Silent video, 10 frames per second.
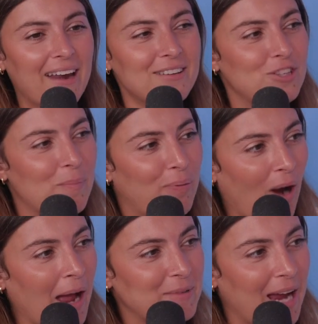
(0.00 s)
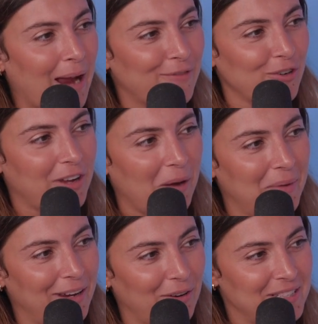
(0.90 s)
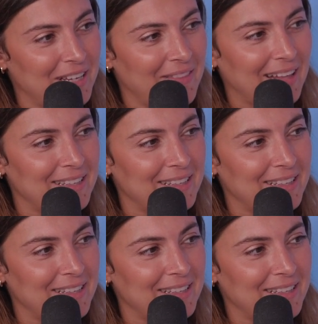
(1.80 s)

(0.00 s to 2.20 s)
Like, that is the prime time for you to come in here and sit in